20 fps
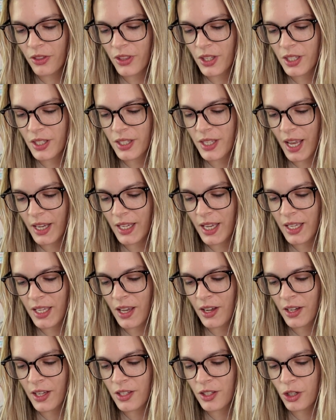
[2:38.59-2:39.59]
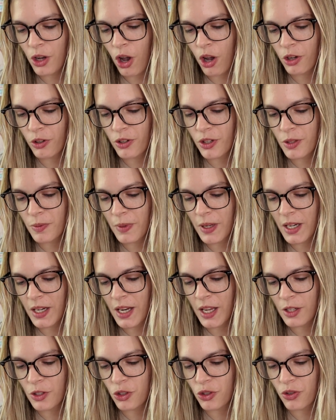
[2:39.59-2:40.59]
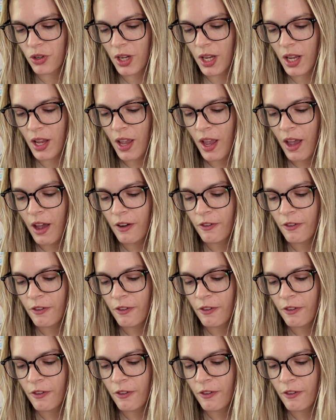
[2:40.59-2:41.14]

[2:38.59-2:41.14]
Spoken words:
the second youngest congressman in history,